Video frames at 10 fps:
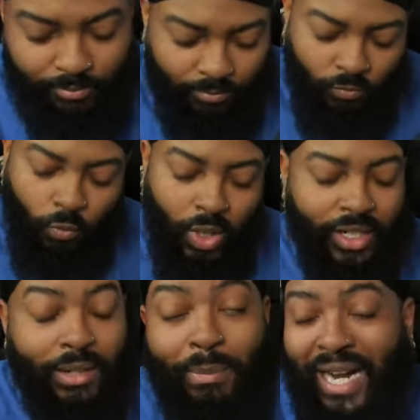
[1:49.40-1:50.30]
one of
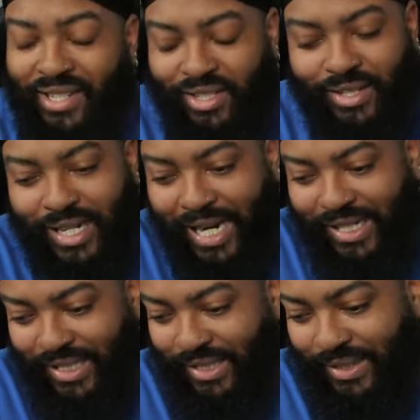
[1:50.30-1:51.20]
the matches I
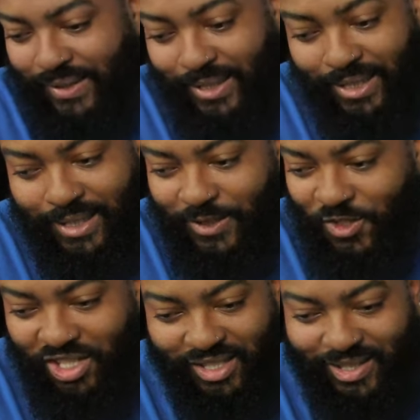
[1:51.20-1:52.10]
can
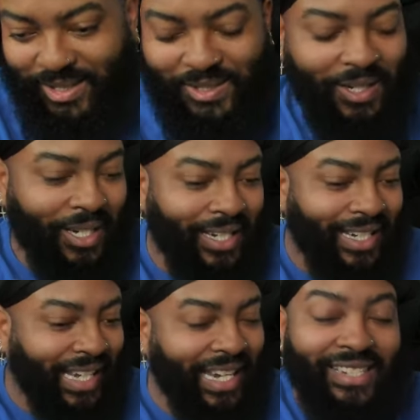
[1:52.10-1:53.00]
just
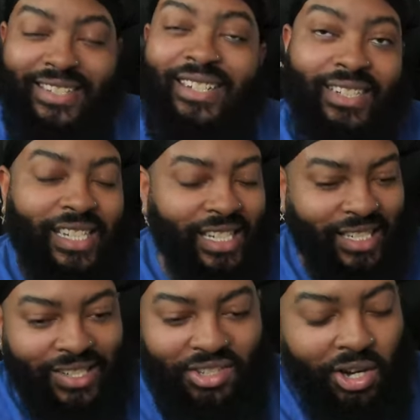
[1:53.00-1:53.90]

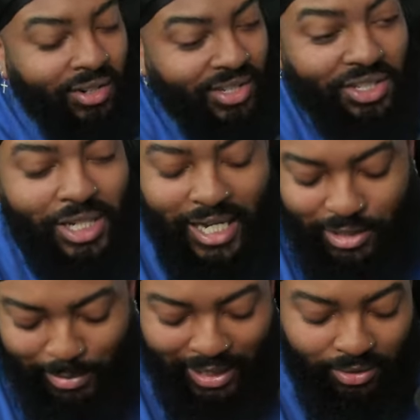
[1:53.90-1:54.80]
instantly talk to you guys
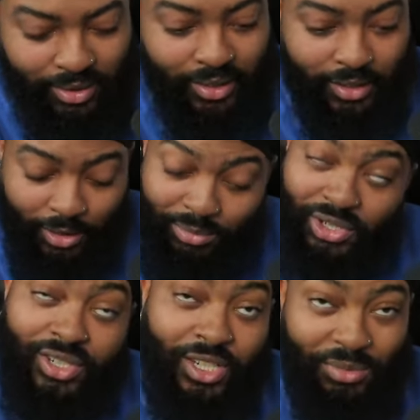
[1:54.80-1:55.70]
about, and I'm
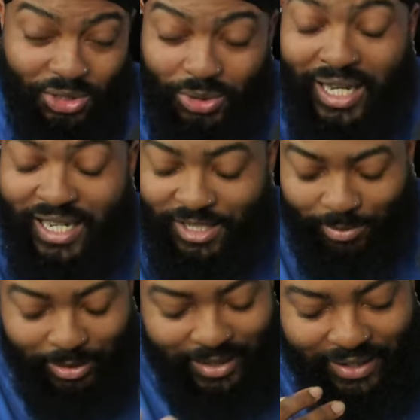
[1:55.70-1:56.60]
sure some of you guys
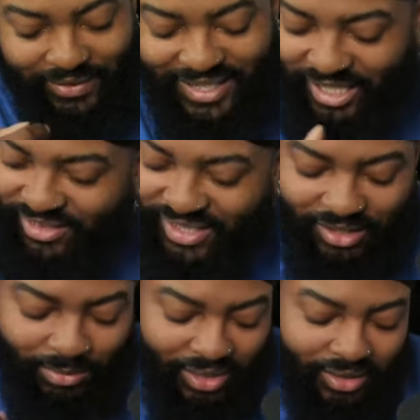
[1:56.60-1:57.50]
probably have the same
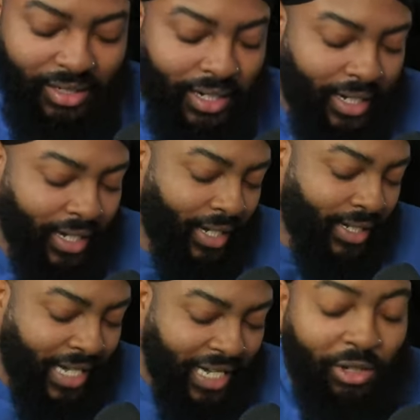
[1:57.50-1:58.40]
sentiments.
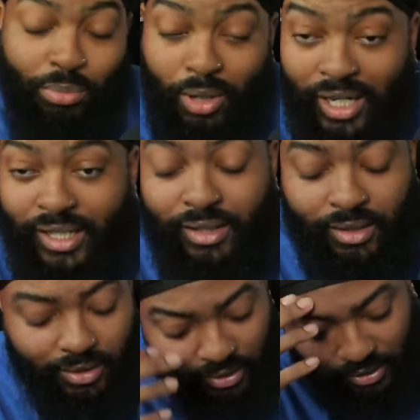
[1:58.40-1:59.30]
Daniel Bryan,
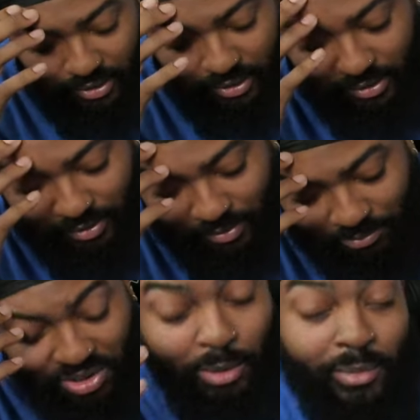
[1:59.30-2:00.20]

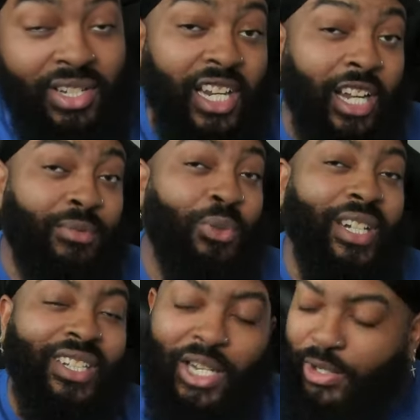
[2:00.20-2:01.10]
SummerSlam
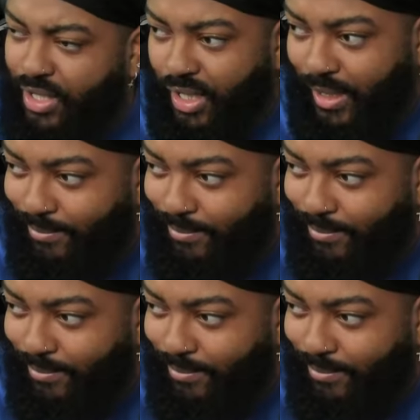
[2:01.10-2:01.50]
2013.